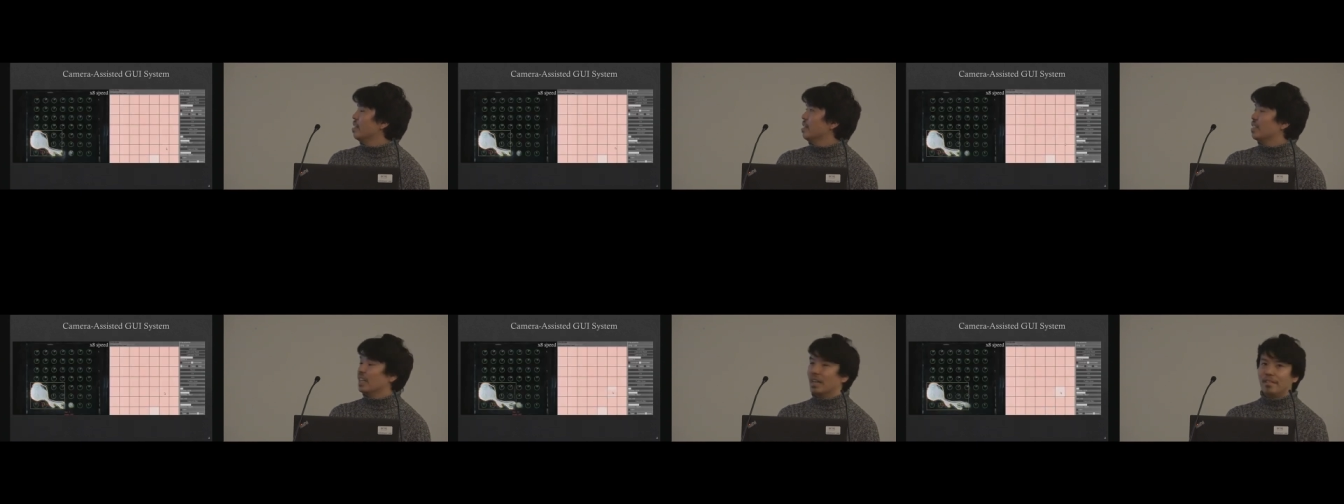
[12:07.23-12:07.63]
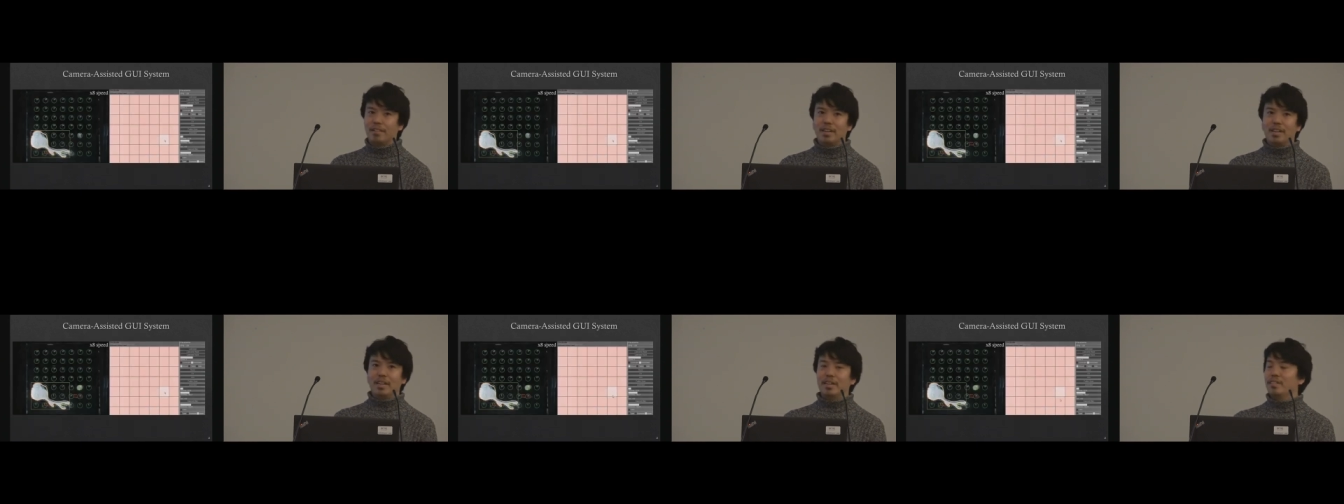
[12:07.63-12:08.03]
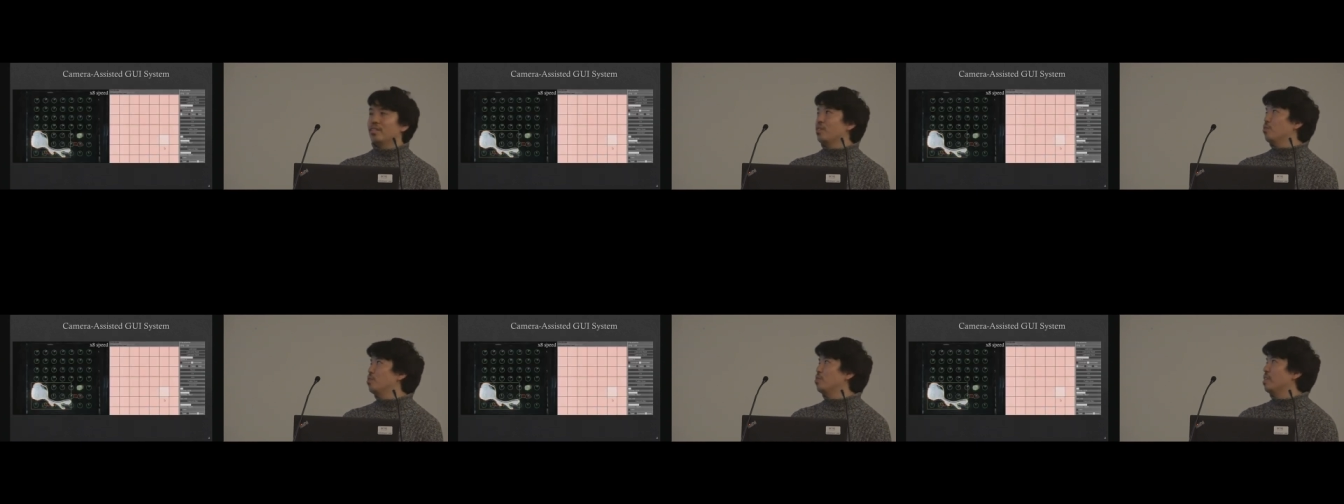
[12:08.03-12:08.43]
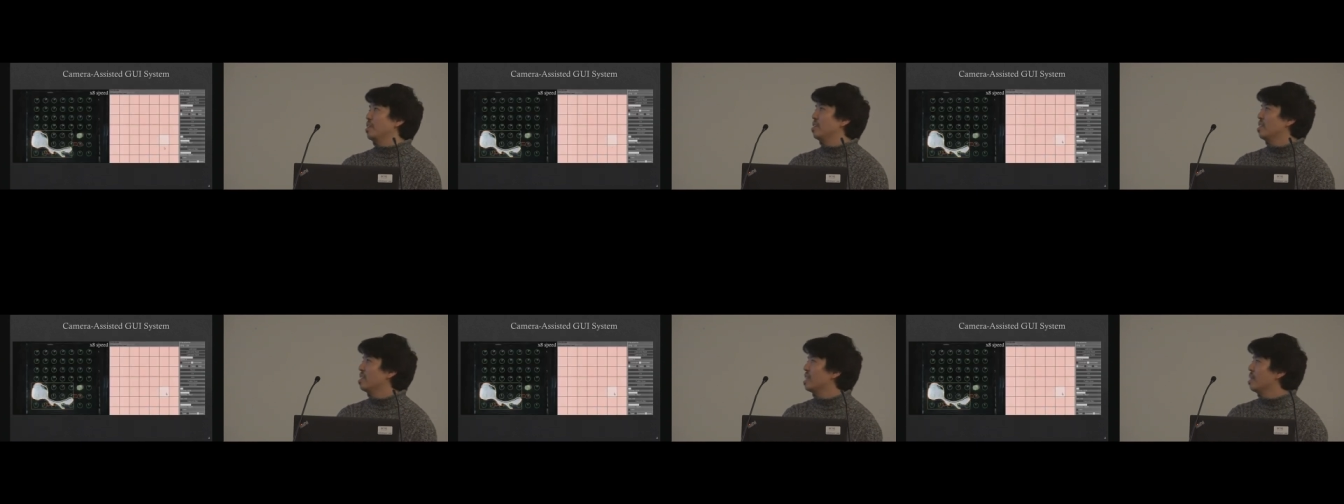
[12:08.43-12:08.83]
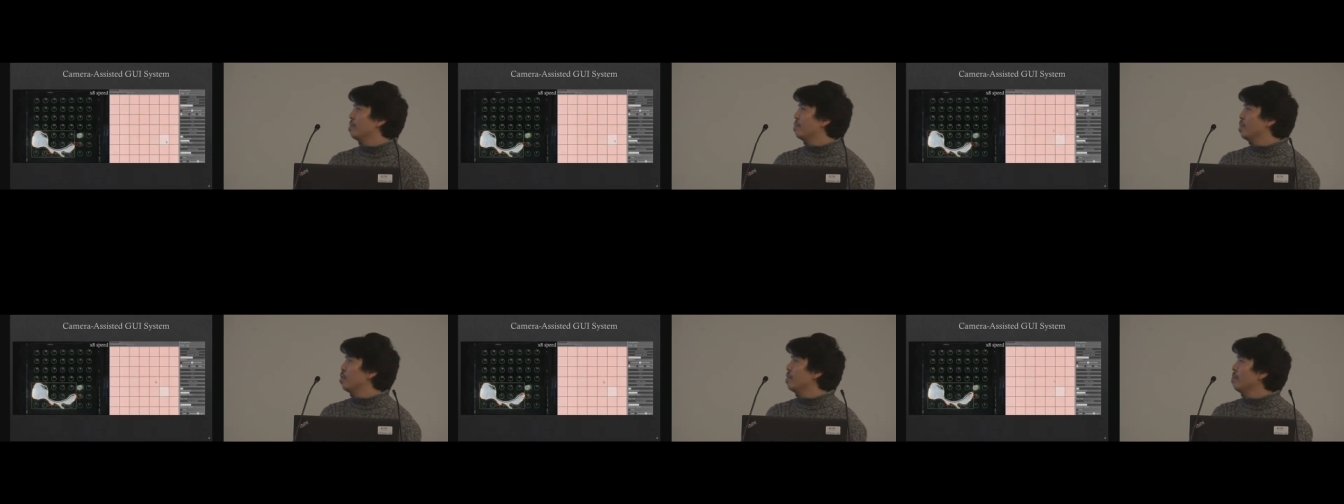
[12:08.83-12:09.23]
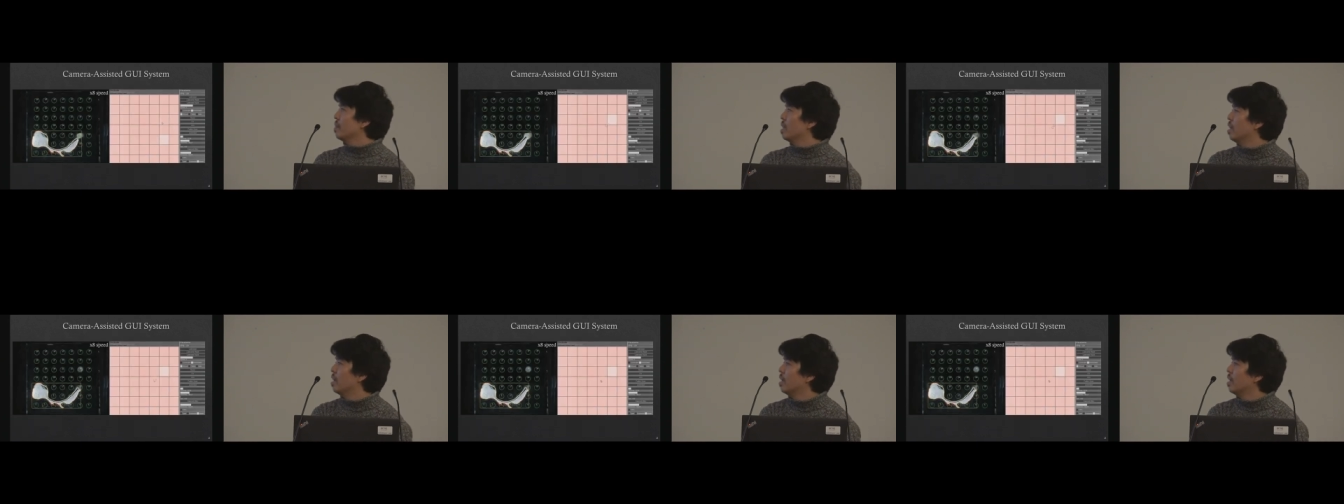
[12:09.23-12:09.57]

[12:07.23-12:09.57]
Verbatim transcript: This is our software system view.